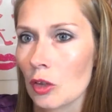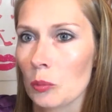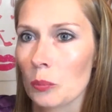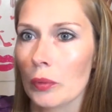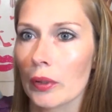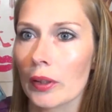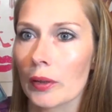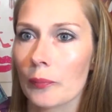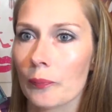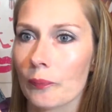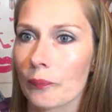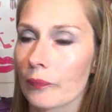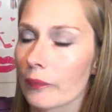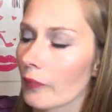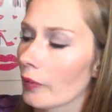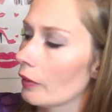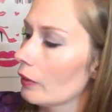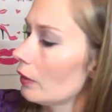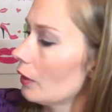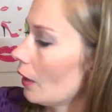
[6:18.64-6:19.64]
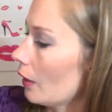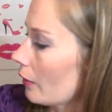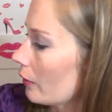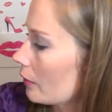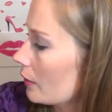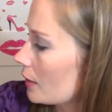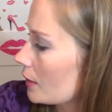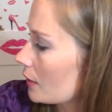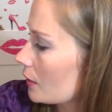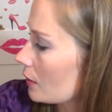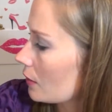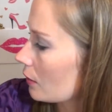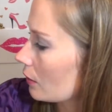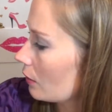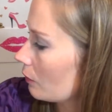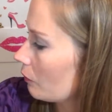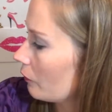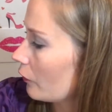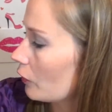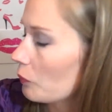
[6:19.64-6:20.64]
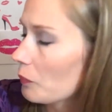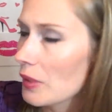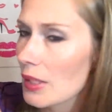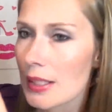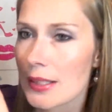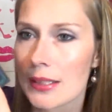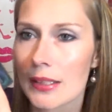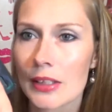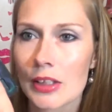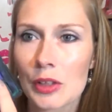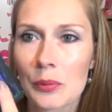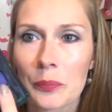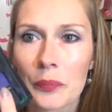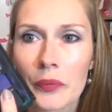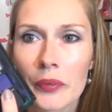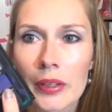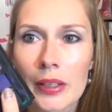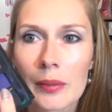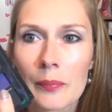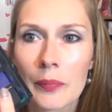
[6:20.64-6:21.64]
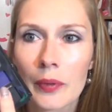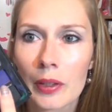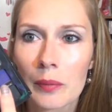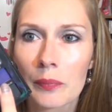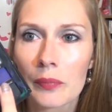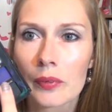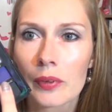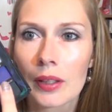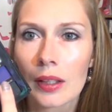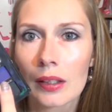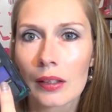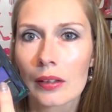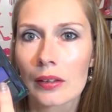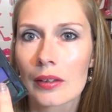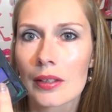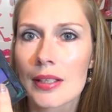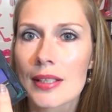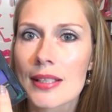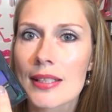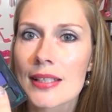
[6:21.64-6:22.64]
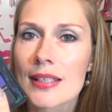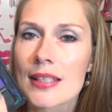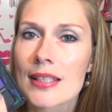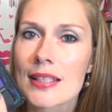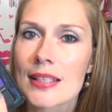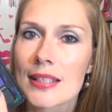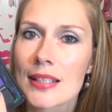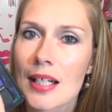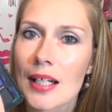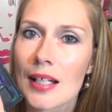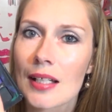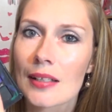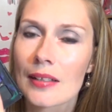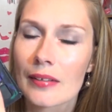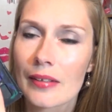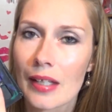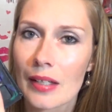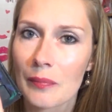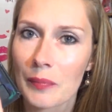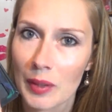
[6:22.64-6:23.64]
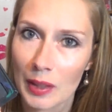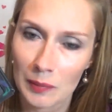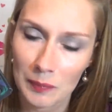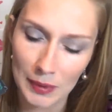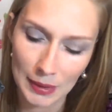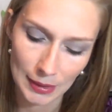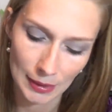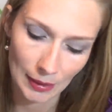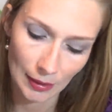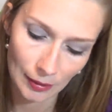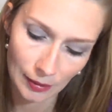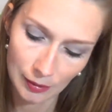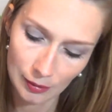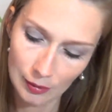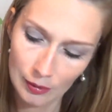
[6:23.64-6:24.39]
But yeah, this, for being such a pretty purple color, it is not that pigmented.